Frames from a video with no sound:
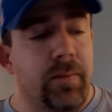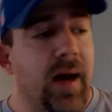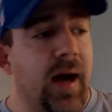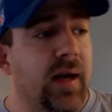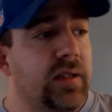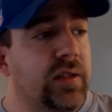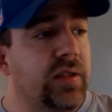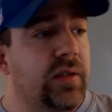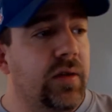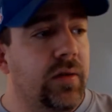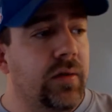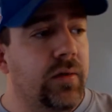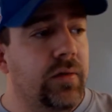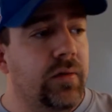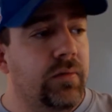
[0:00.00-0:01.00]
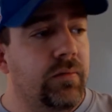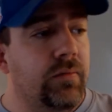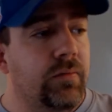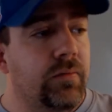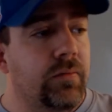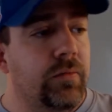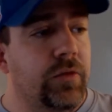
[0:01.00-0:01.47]
box
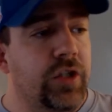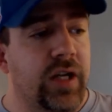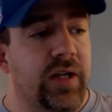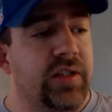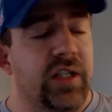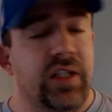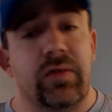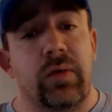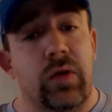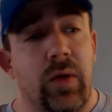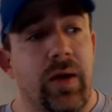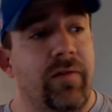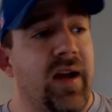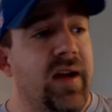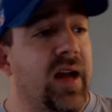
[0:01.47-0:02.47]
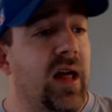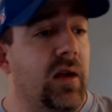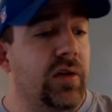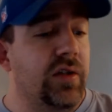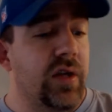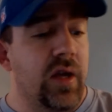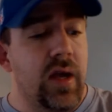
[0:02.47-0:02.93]
Genesis for
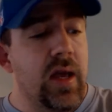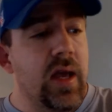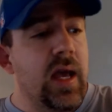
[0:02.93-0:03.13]
$25.